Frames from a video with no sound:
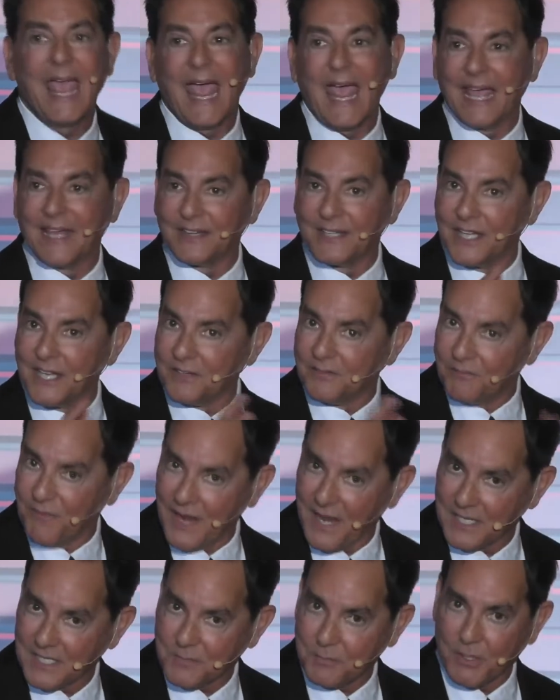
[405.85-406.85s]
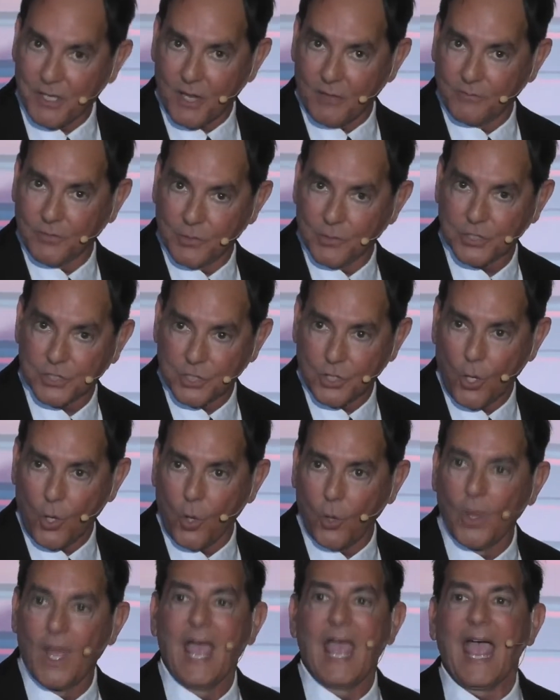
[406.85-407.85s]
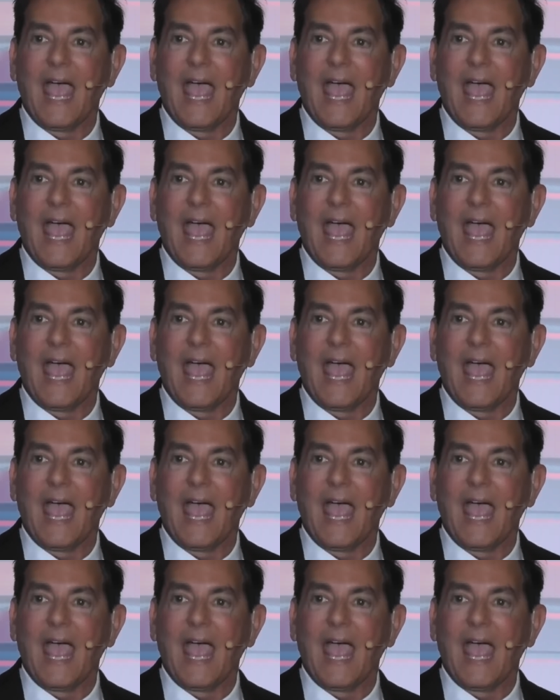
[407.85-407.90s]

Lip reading: and the advancement of your soul,